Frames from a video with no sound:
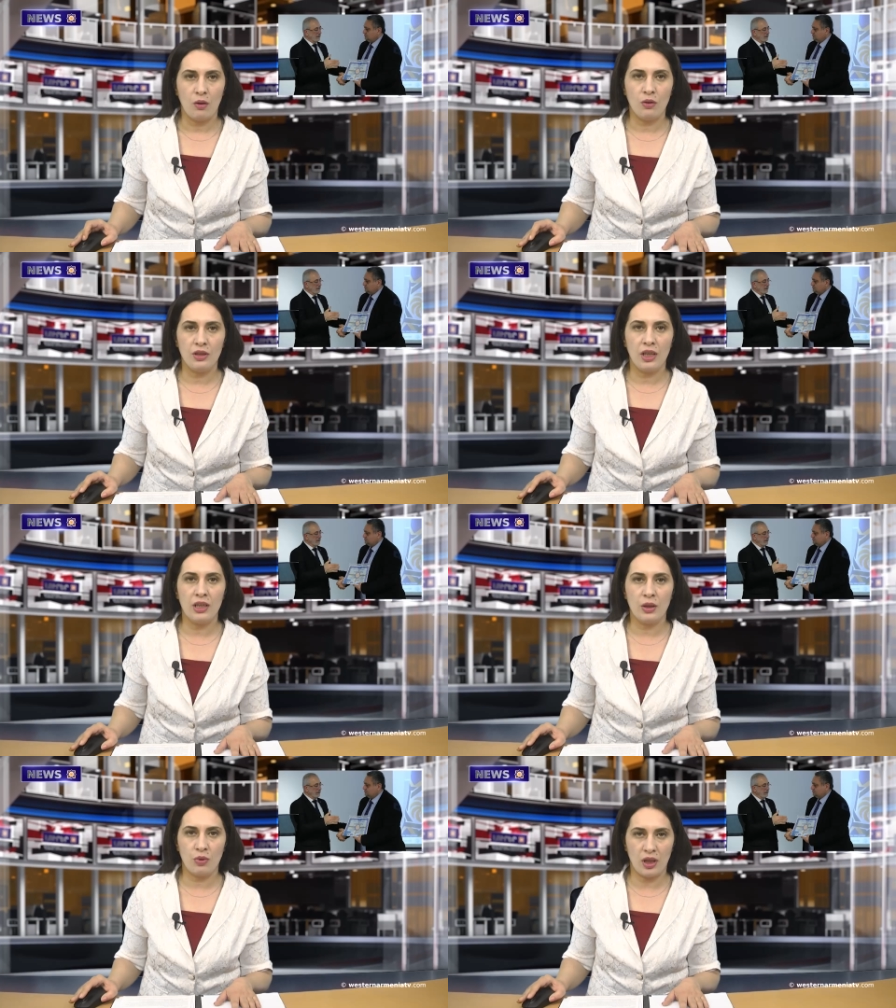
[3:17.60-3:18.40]
On
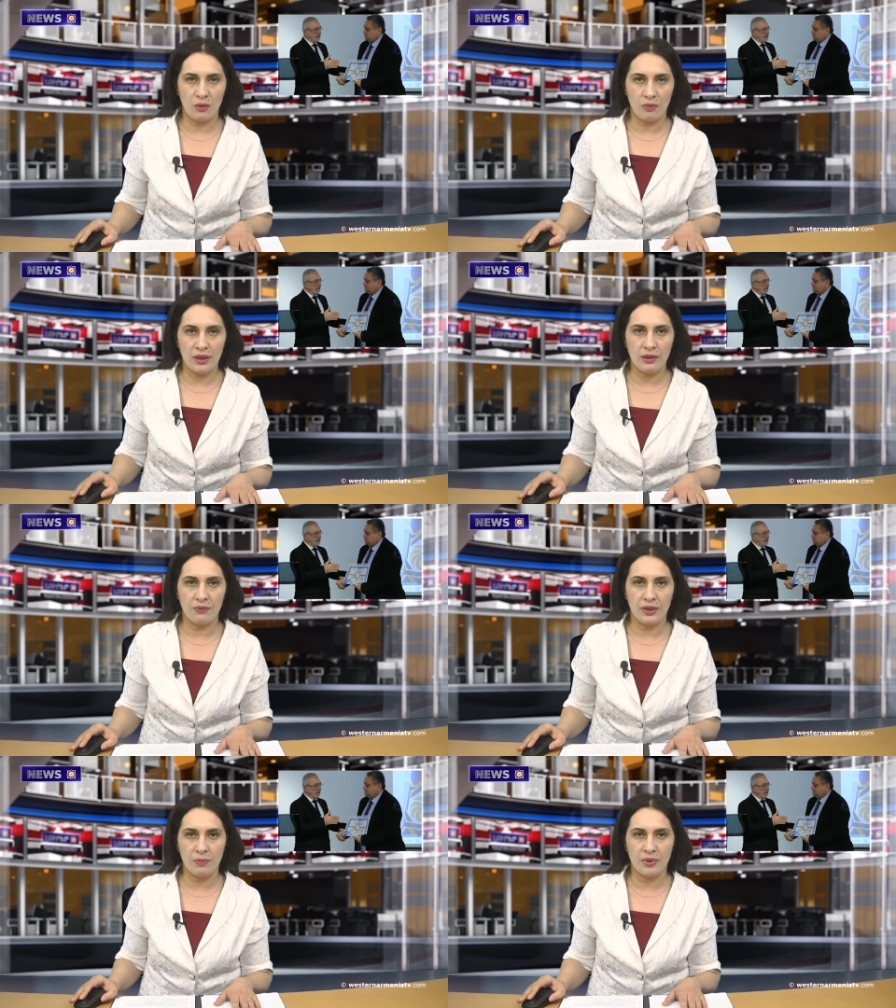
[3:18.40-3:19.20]
January 21, the
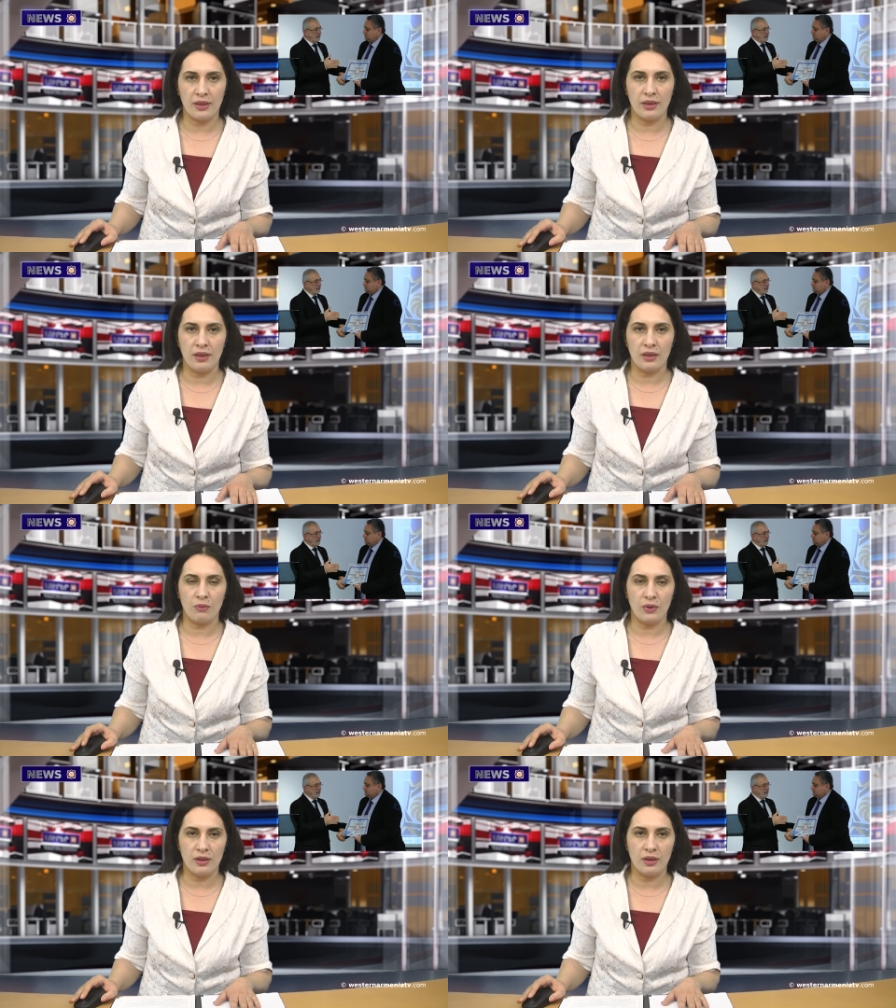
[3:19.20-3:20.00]
first president
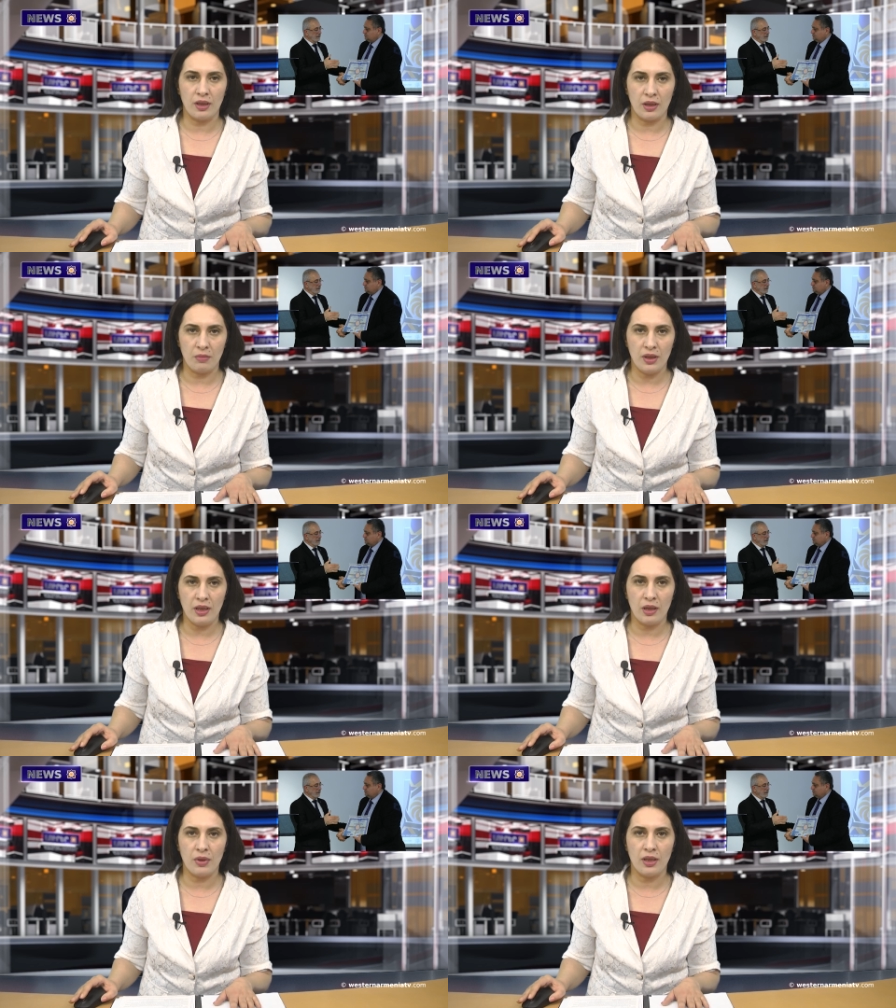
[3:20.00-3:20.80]
of Western
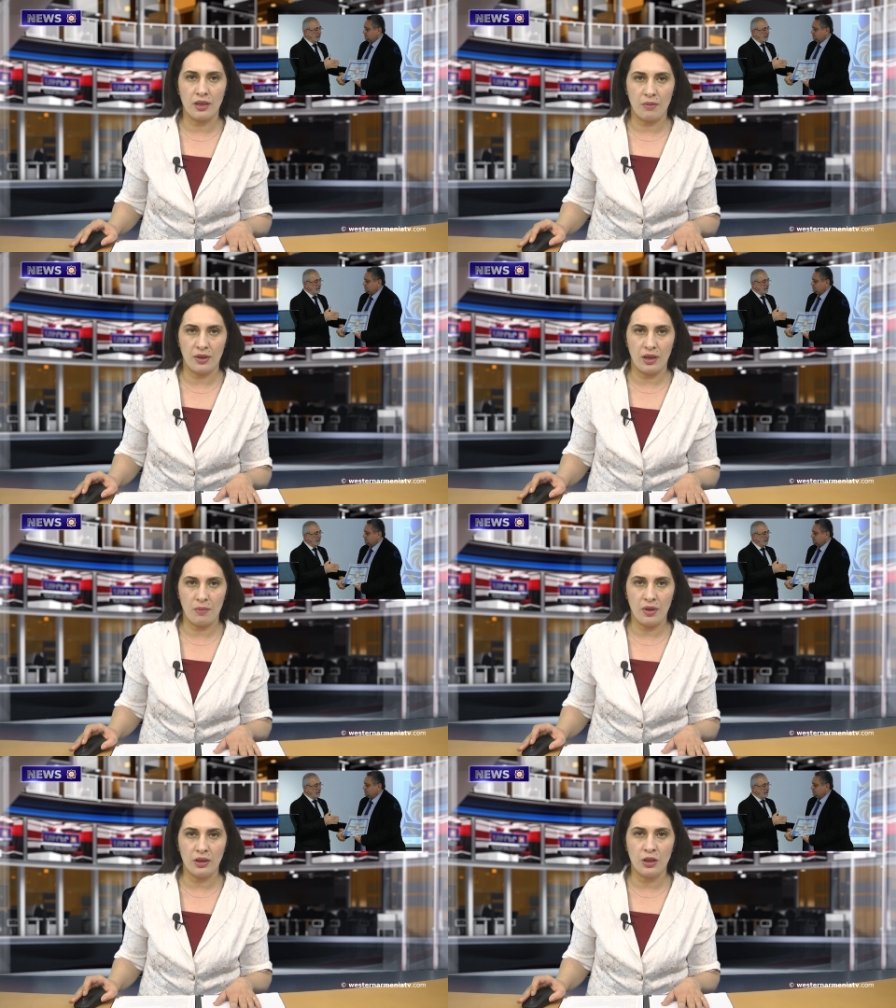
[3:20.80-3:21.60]
Armenia, Armenak
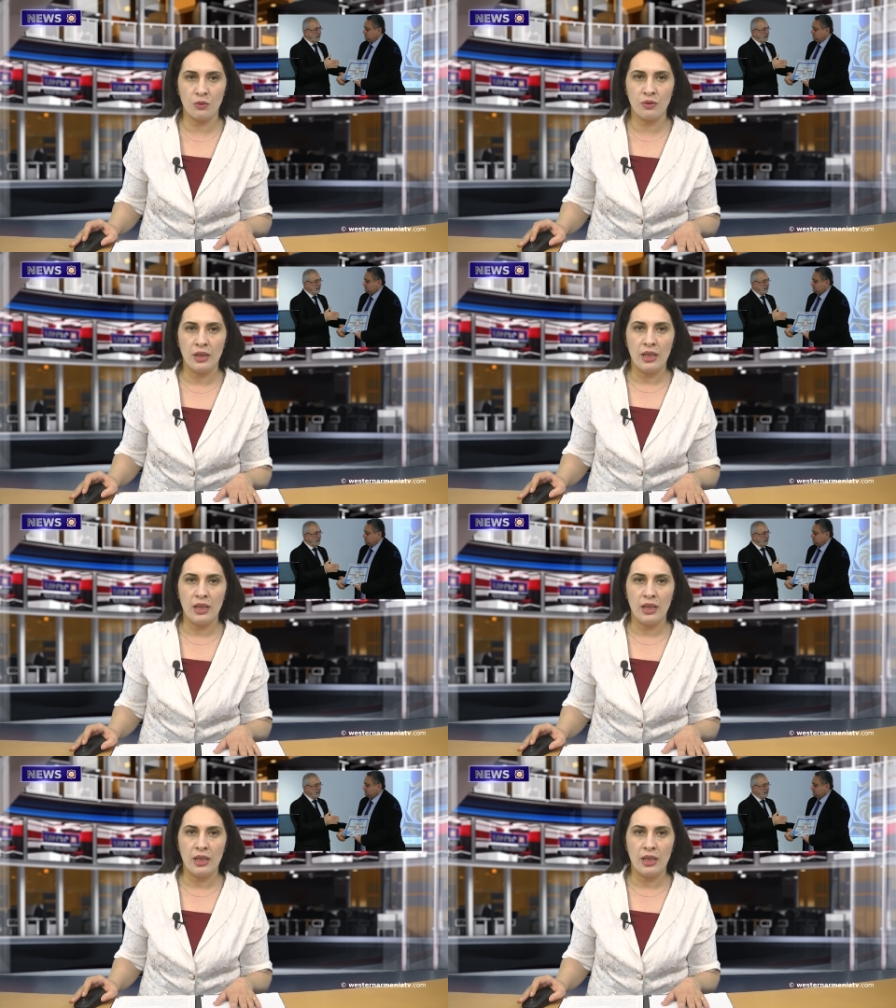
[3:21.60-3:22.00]
Abrahamian, issued